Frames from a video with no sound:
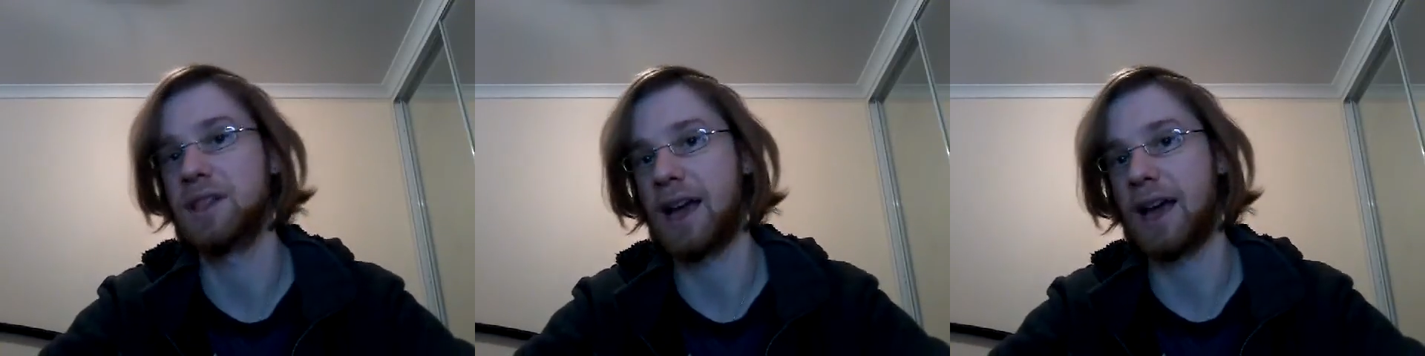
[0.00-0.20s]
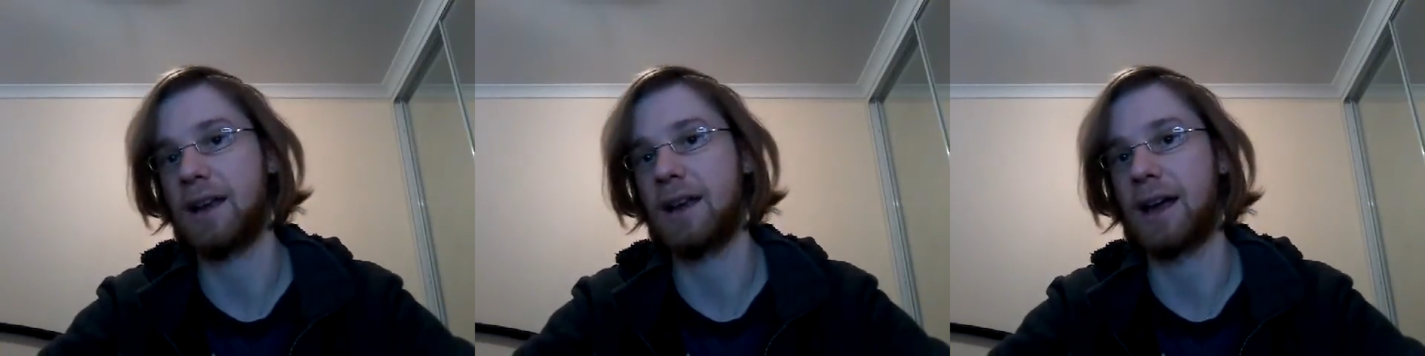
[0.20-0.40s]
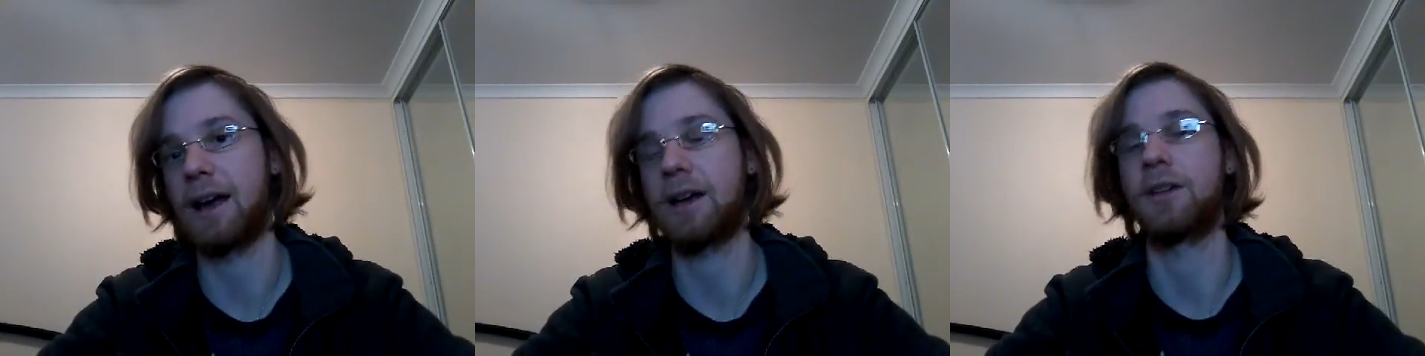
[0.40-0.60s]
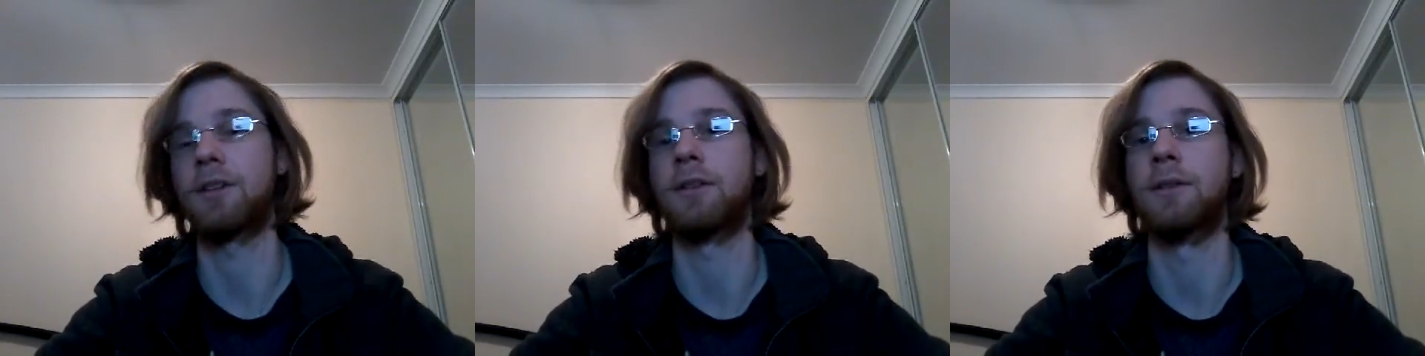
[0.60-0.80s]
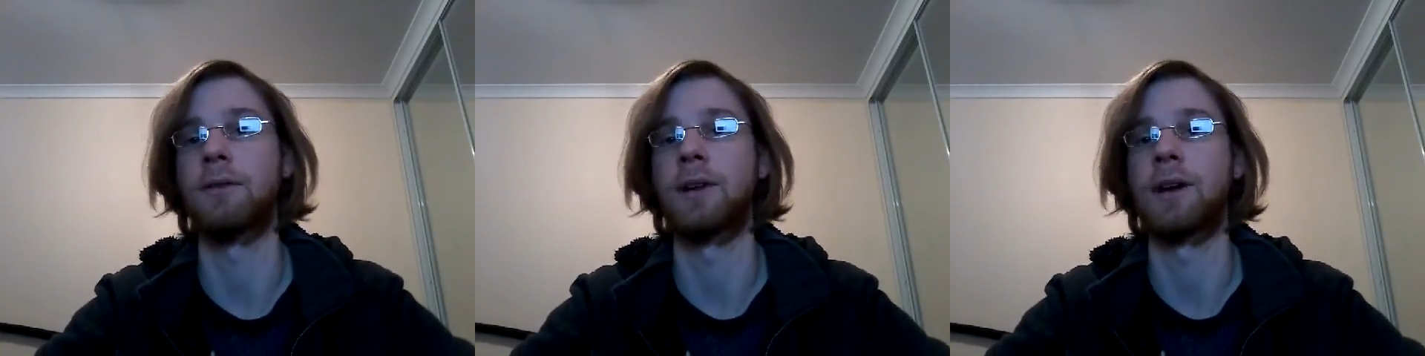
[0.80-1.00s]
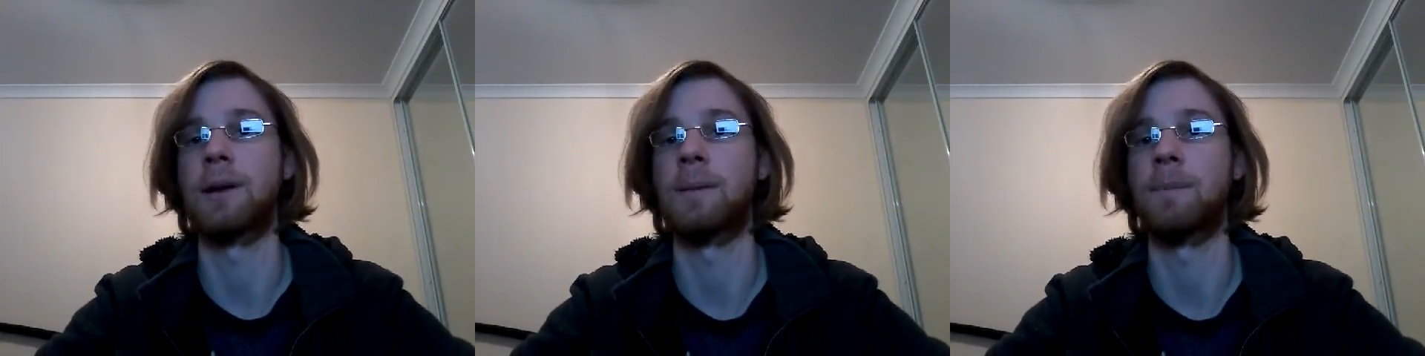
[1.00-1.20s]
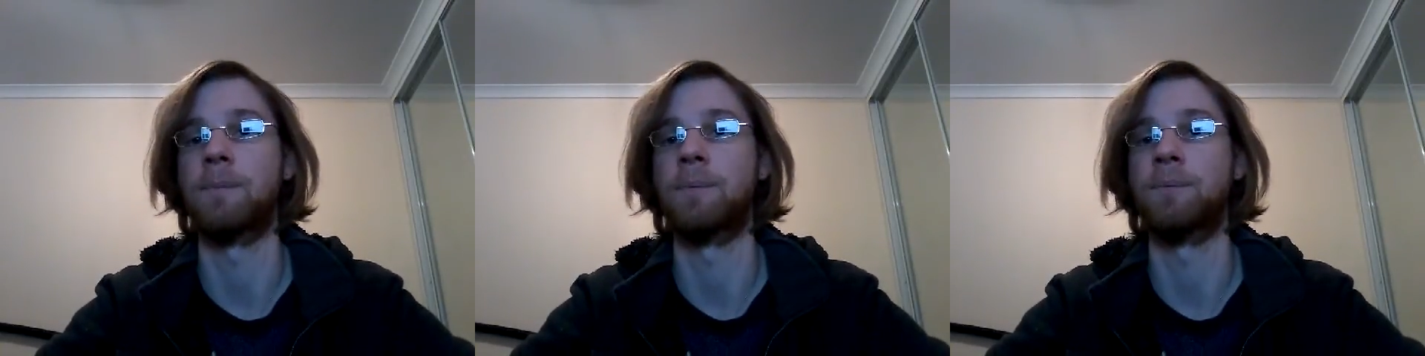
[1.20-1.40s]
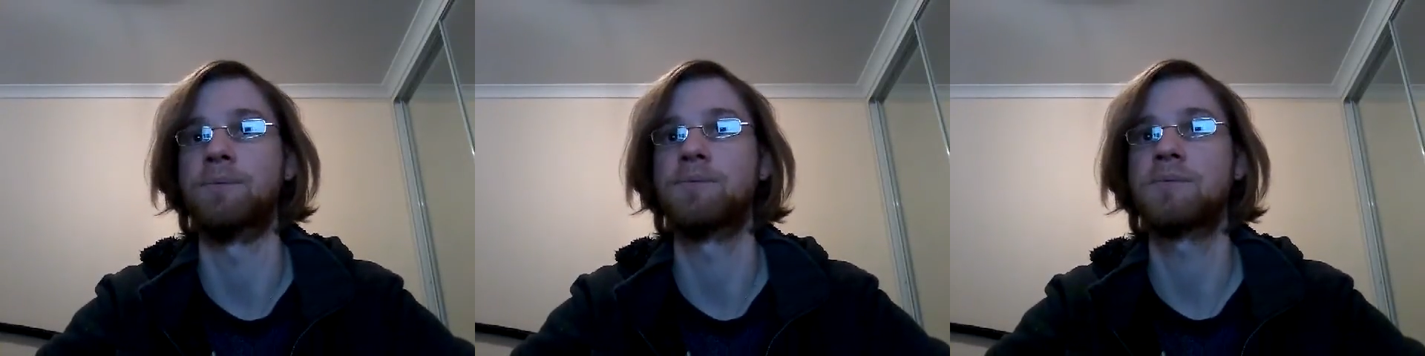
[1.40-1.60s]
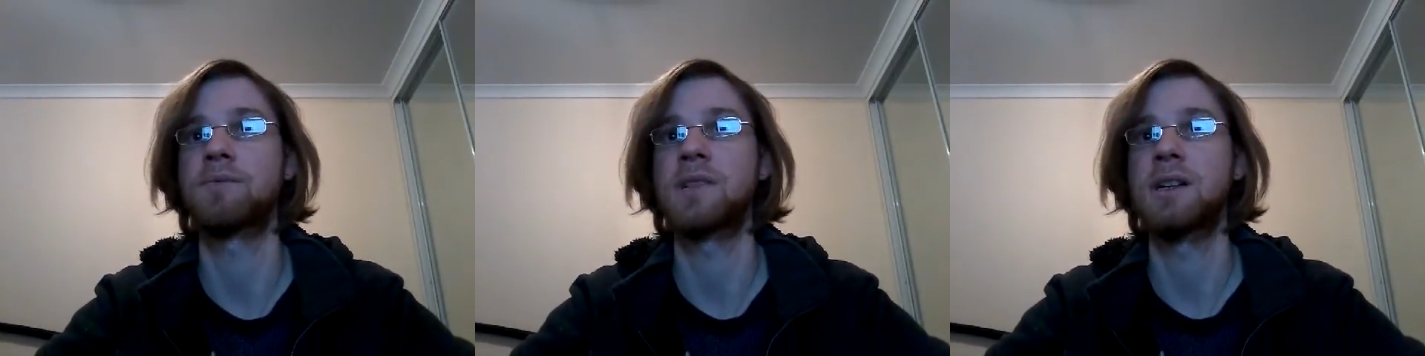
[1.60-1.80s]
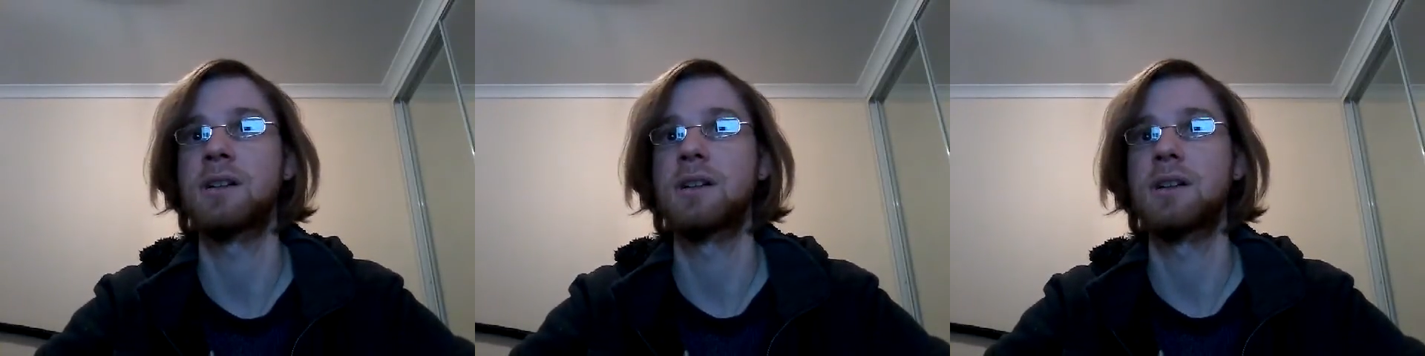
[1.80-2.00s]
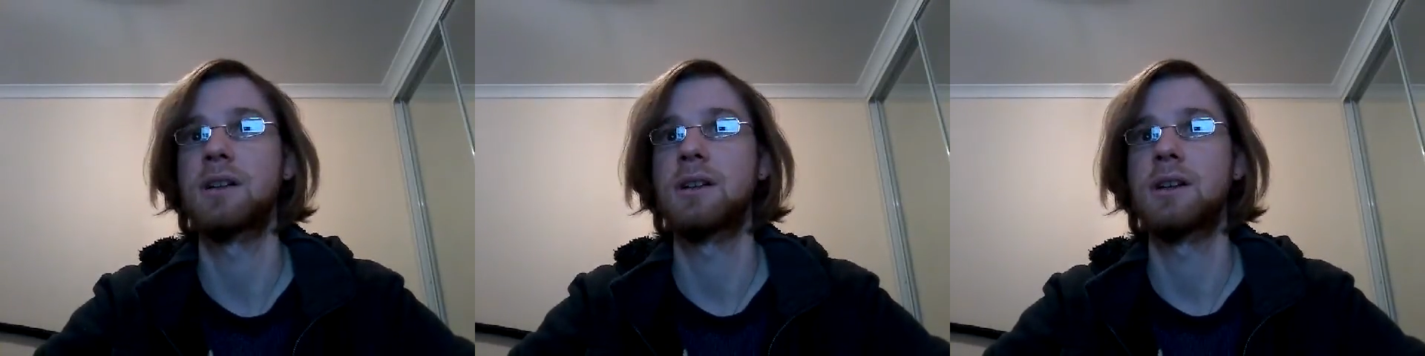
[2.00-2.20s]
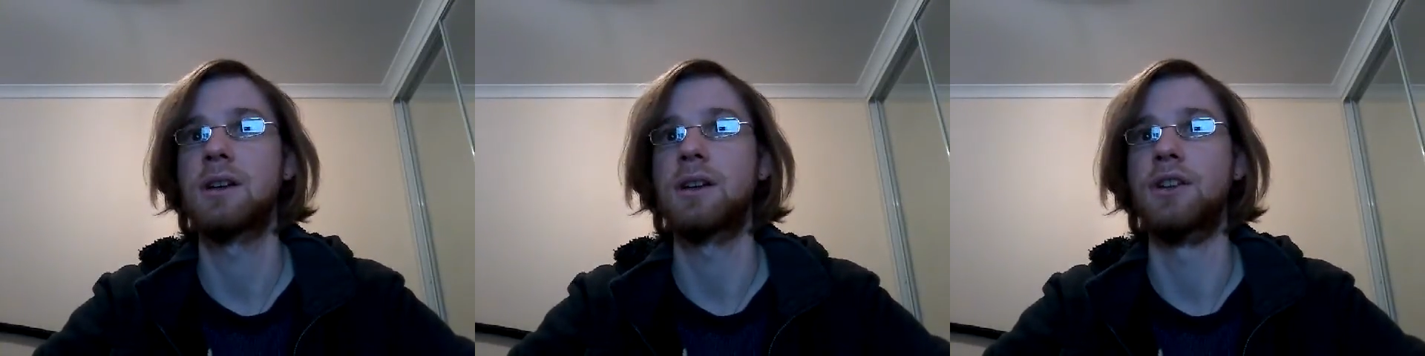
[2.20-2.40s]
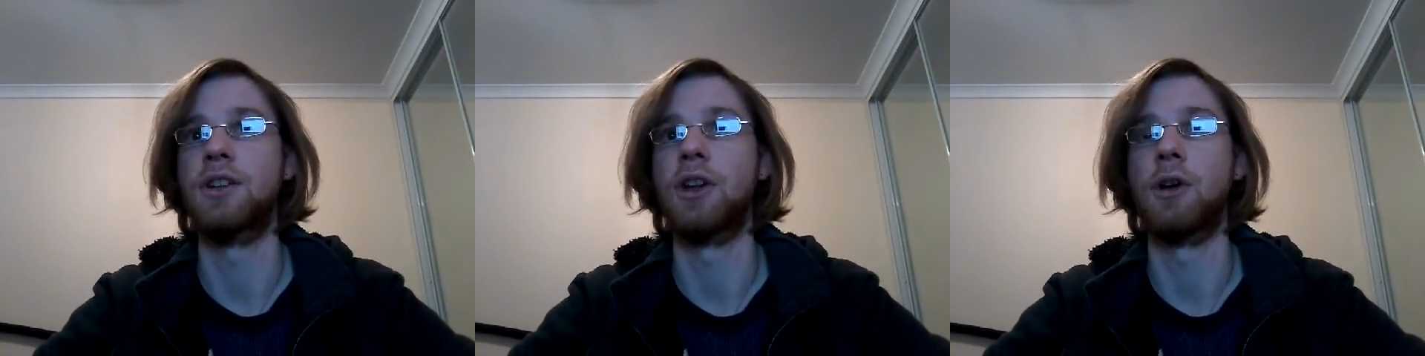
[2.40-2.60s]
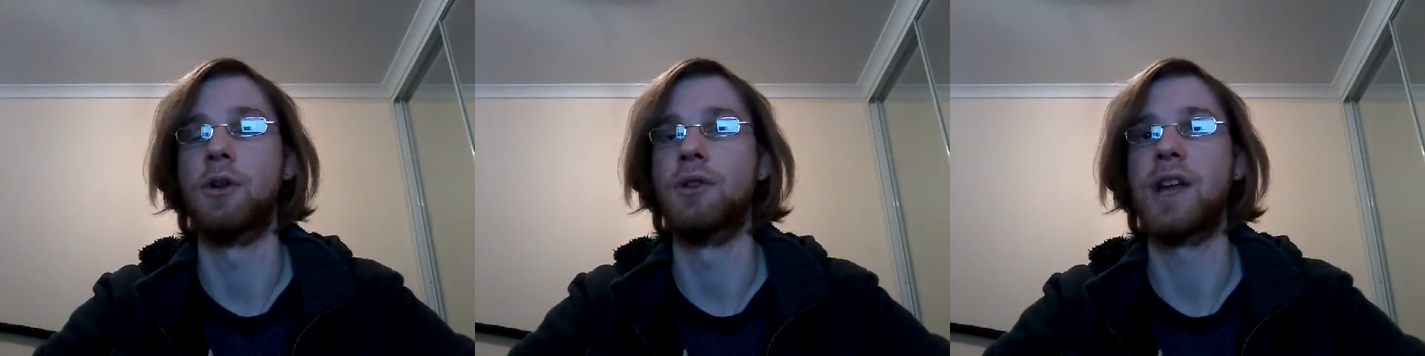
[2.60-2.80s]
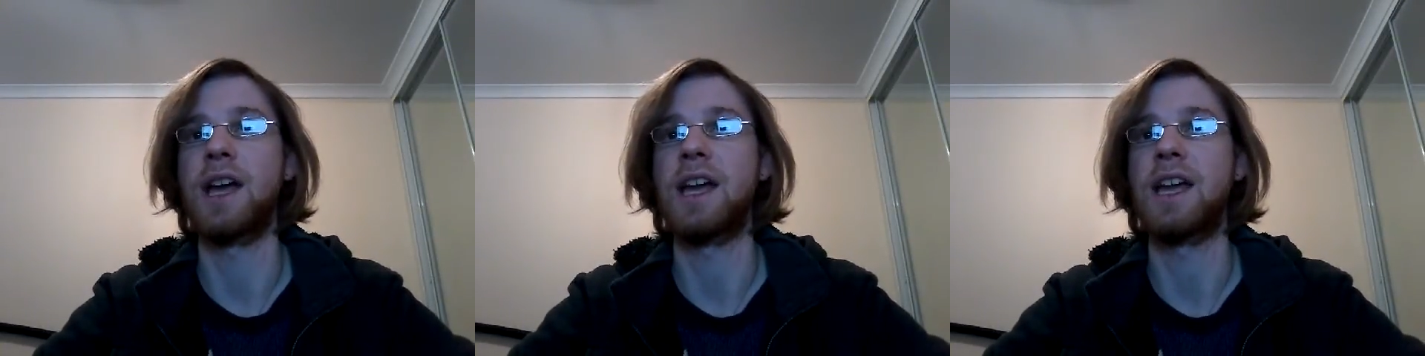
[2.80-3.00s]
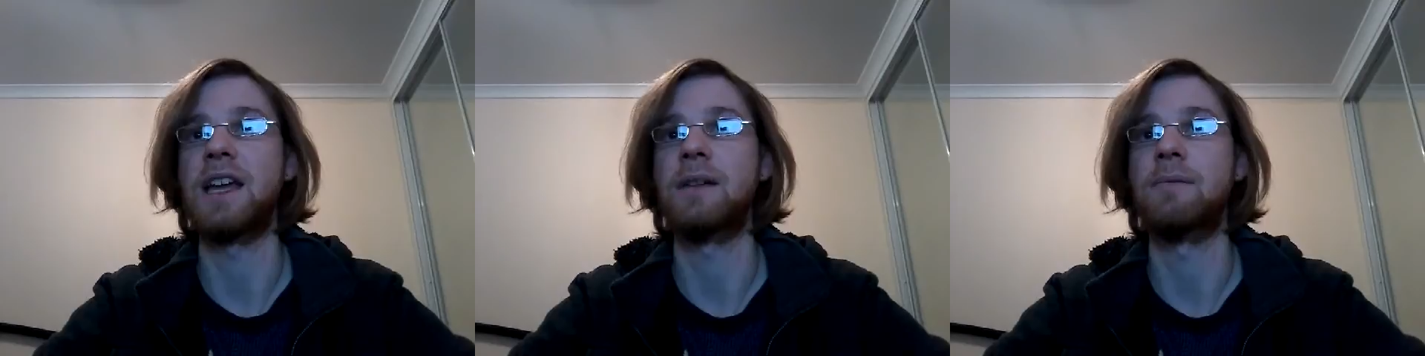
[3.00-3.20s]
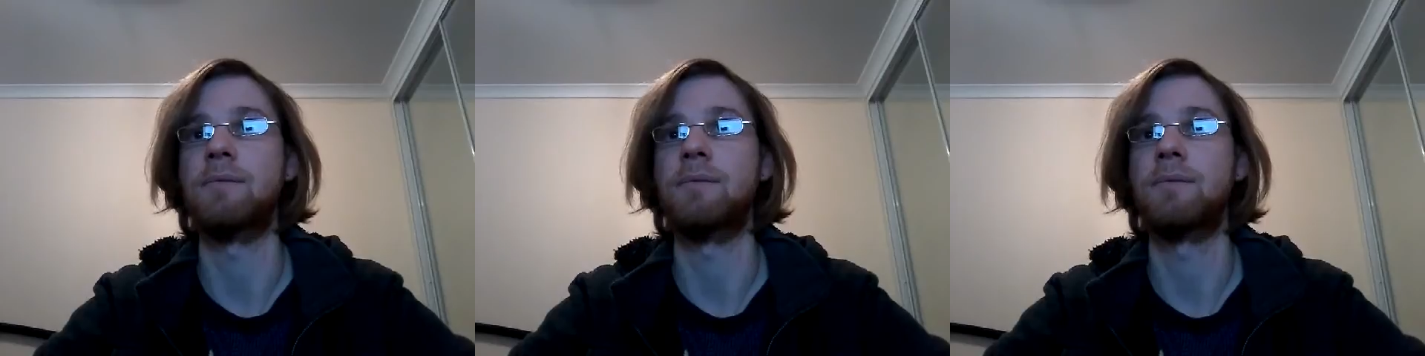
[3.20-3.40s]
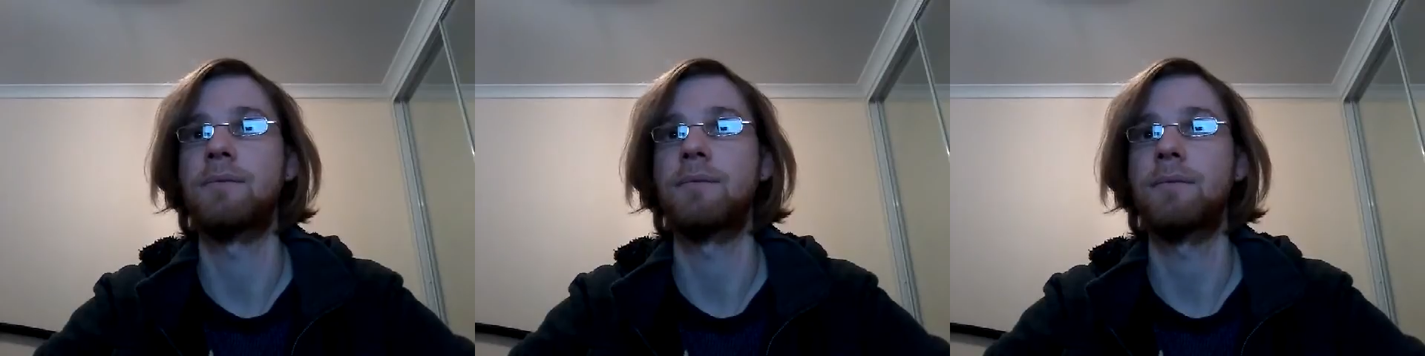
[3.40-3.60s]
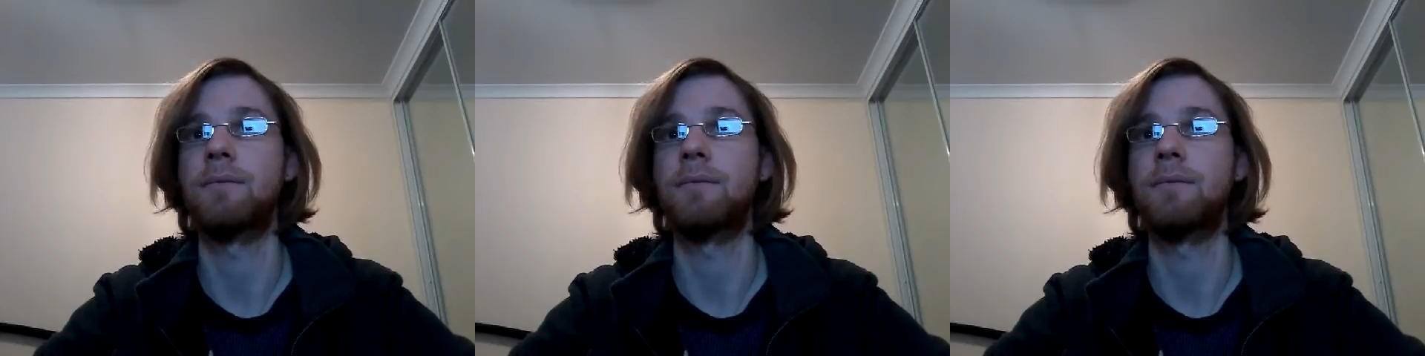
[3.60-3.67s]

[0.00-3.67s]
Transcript: get out of no-name